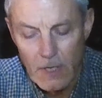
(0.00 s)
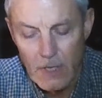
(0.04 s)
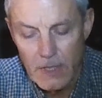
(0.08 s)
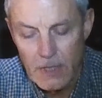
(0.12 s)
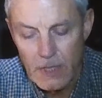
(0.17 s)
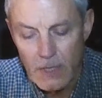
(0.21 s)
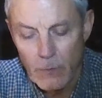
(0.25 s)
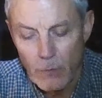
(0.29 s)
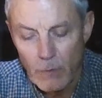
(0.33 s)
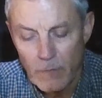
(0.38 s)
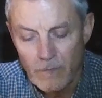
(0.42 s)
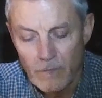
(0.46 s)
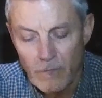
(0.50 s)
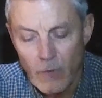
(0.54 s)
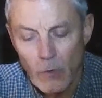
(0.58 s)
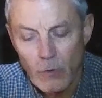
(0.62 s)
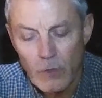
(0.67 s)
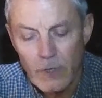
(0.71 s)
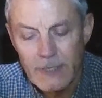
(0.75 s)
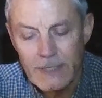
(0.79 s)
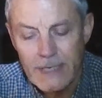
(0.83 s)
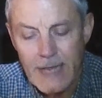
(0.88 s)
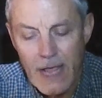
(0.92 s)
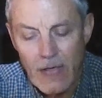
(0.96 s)
They were
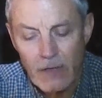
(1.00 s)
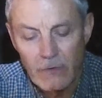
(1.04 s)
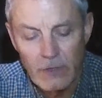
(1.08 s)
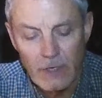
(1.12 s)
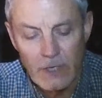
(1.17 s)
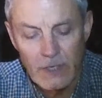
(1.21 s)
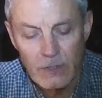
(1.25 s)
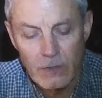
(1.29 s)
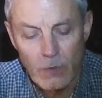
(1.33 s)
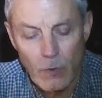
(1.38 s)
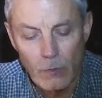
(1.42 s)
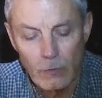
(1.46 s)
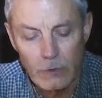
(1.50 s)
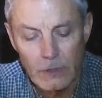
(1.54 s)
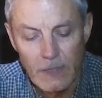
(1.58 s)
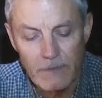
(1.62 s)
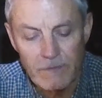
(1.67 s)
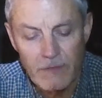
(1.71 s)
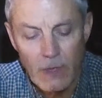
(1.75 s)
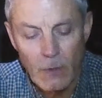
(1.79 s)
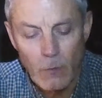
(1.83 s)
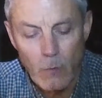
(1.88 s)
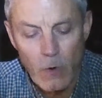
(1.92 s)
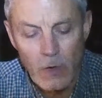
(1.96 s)
voted down and told
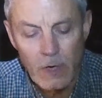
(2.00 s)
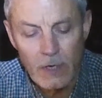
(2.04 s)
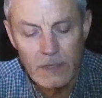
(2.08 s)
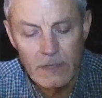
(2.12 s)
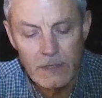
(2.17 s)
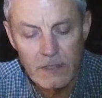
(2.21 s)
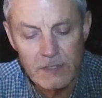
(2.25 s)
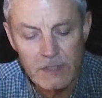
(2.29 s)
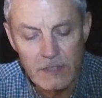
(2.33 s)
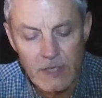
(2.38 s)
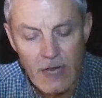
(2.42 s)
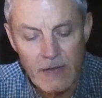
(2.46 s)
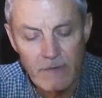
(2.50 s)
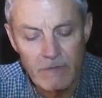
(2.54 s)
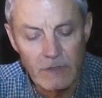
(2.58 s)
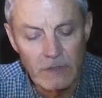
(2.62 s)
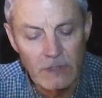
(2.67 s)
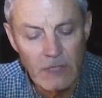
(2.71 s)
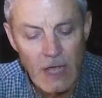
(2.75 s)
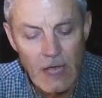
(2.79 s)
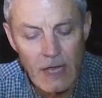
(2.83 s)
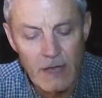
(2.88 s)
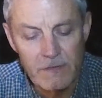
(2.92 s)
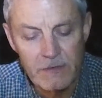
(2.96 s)
if they wanted to save the
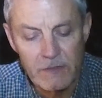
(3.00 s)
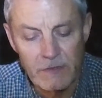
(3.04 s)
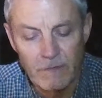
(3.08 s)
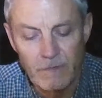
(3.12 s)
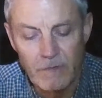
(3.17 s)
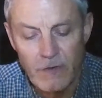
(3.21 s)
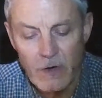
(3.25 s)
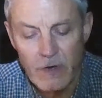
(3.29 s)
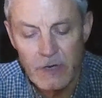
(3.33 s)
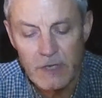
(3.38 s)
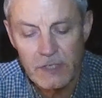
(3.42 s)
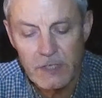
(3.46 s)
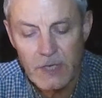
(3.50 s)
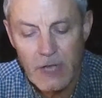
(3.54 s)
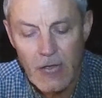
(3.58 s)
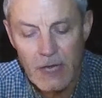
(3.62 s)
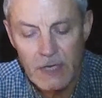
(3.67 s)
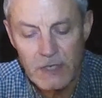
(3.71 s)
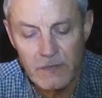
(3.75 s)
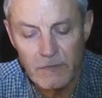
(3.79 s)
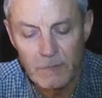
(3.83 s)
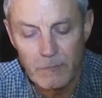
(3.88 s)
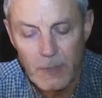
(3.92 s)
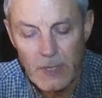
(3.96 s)
lives of various
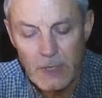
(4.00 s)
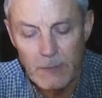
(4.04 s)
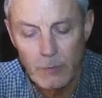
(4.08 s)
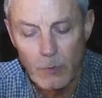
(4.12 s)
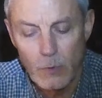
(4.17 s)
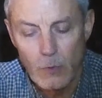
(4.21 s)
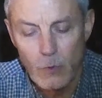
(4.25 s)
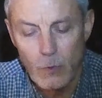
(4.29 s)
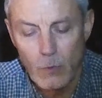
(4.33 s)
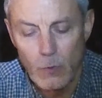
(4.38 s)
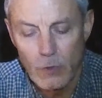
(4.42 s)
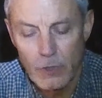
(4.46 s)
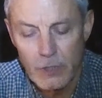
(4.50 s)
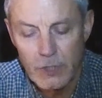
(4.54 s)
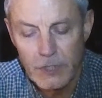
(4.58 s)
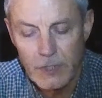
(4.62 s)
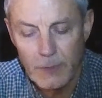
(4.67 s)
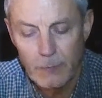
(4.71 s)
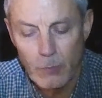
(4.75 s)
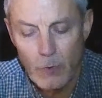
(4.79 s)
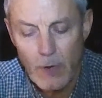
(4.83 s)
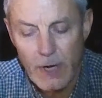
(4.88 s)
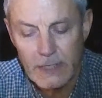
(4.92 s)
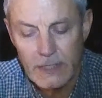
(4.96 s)
kinds of people who were
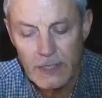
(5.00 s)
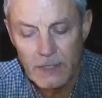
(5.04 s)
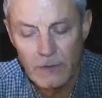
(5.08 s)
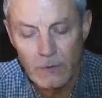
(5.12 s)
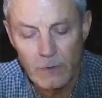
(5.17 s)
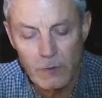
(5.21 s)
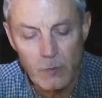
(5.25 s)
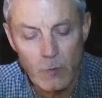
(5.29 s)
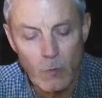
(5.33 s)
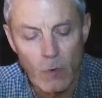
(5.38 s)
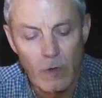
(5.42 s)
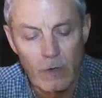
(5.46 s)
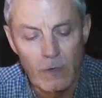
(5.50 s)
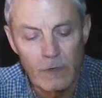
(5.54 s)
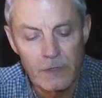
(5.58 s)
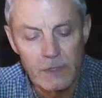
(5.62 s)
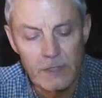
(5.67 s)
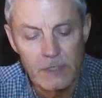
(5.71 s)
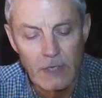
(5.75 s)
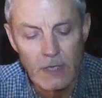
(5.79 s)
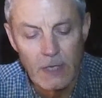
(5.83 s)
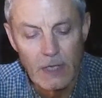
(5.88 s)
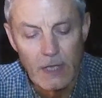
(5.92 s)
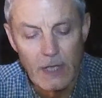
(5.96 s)
shipwrecked in those
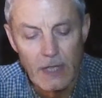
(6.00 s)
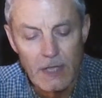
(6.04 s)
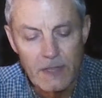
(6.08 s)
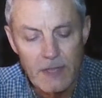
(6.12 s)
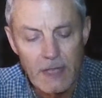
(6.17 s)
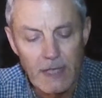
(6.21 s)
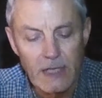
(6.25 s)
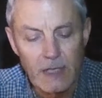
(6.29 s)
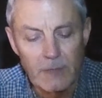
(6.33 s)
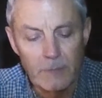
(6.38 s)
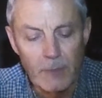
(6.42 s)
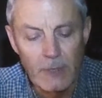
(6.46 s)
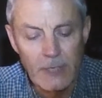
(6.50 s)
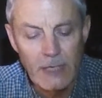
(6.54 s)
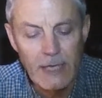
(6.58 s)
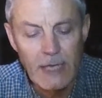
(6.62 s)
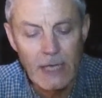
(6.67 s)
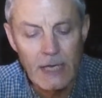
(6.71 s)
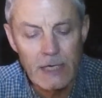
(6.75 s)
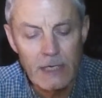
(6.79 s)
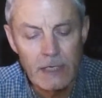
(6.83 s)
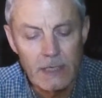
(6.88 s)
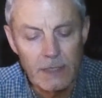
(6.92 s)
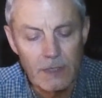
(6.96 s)
waters, they could
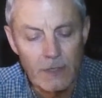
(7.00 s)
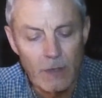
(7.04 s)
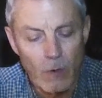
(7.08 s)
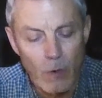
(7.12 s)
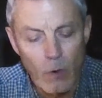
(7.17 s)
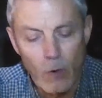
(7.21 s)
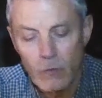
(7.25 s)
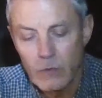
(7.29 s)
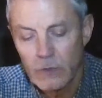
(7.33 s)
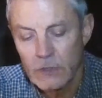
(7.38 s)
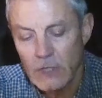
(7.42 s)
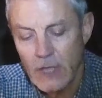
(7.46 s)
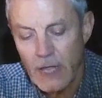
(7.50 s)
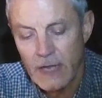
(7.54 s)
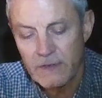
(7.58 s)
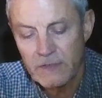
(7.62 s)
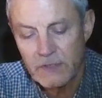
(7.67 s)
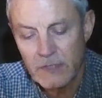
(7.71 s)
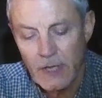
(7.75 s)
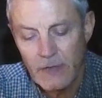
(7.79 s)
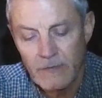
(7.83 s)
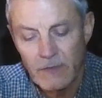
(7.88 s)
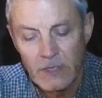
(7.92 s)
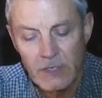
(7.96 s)
begin their own
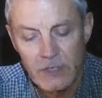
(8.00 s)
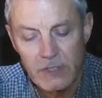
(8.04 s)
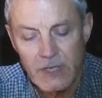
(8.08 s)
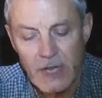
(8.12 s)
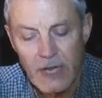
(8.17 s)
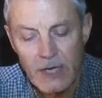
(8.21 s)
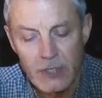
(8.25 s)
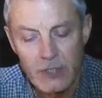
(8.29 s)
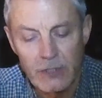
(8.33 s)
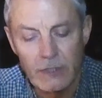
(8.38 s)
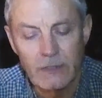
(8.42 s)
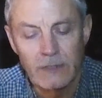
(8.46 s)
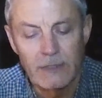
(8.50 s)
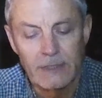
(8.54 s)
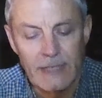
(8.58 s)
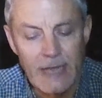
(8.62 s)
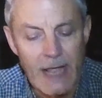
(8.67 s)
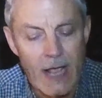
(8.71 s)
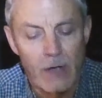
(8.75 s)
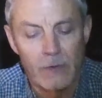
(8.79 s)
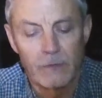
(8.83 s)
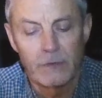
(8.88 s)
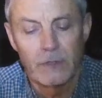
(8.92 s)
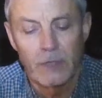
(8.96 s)
life-saving station
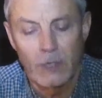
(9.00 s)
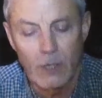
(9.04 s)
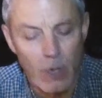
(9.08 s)
down the